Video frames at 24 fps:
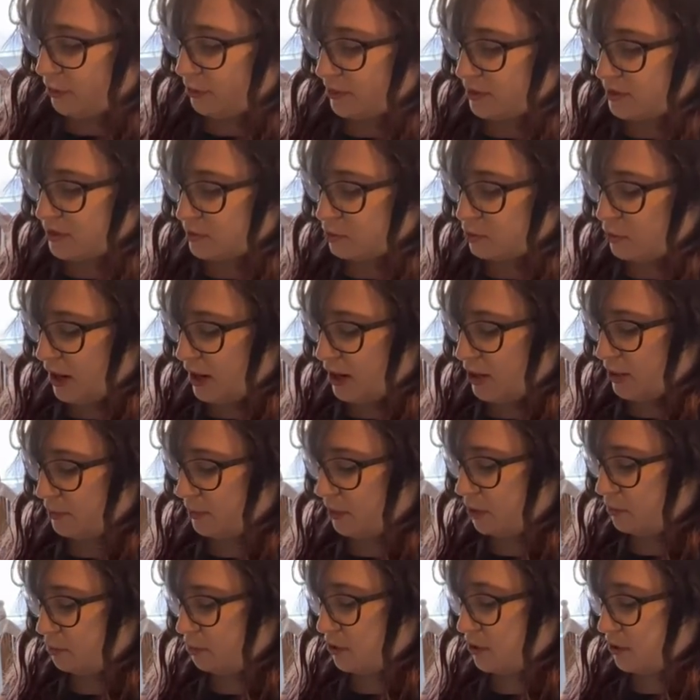up as well. I'm
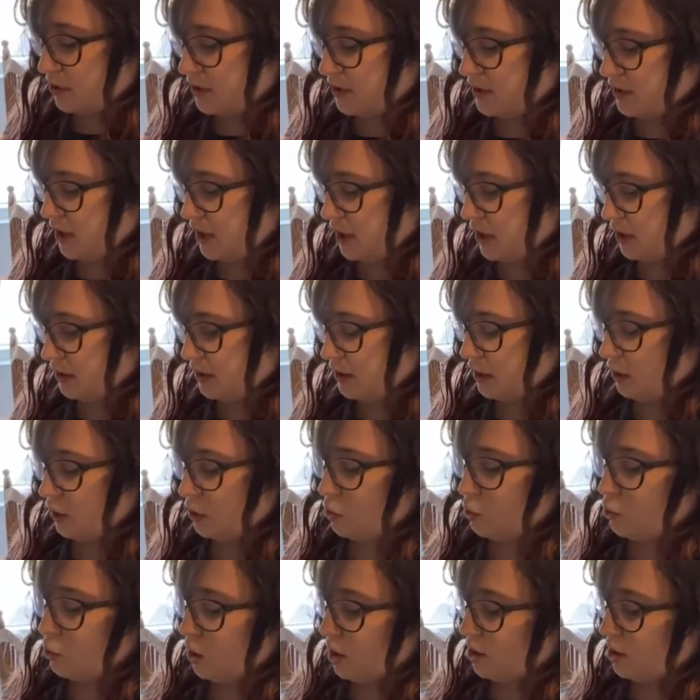going to put this in and go